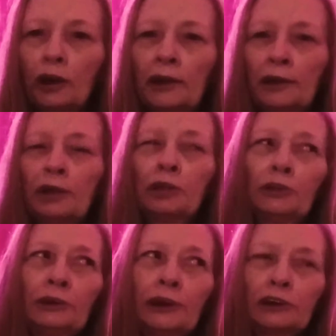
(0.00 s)
the
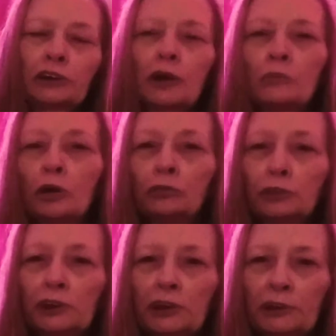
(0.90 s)
next time,
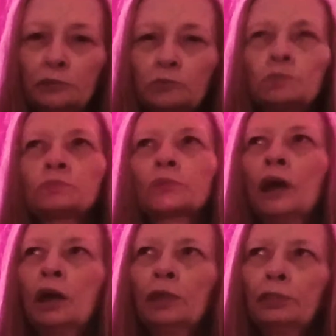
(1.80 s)
hopefully, and
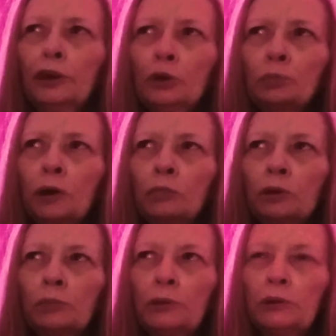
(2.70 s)
that'll probably
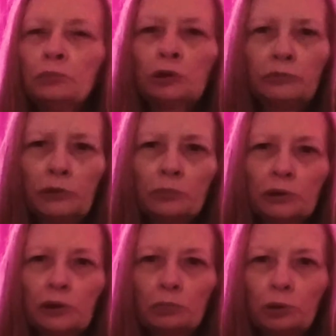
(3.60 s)
be Movie
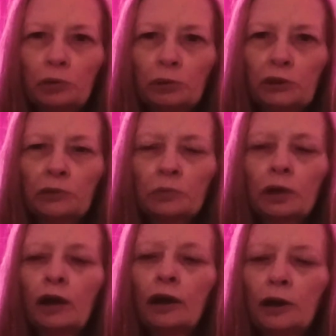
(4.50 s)
Monday, probably.
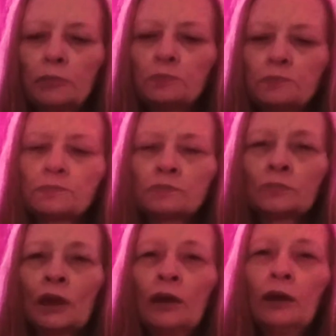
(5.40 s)
Uh,
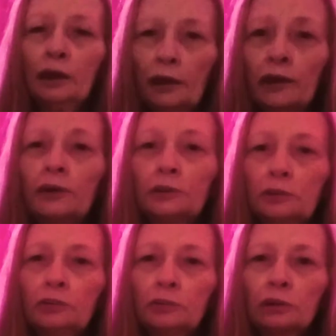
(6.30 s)
and
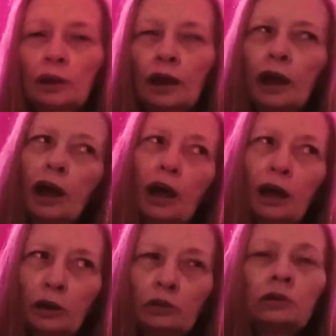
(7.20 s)

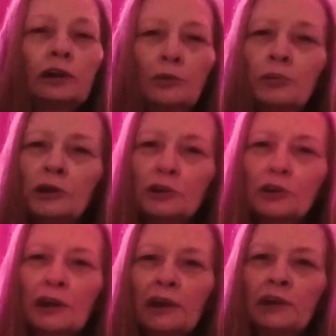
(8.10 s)
I'll appear
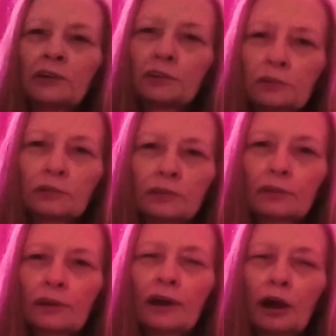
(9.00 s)
and
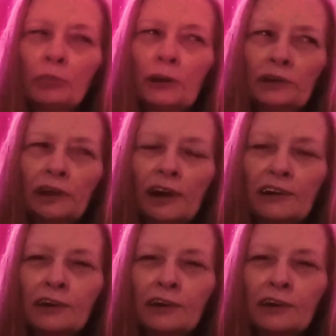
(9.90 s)
I'll be in light,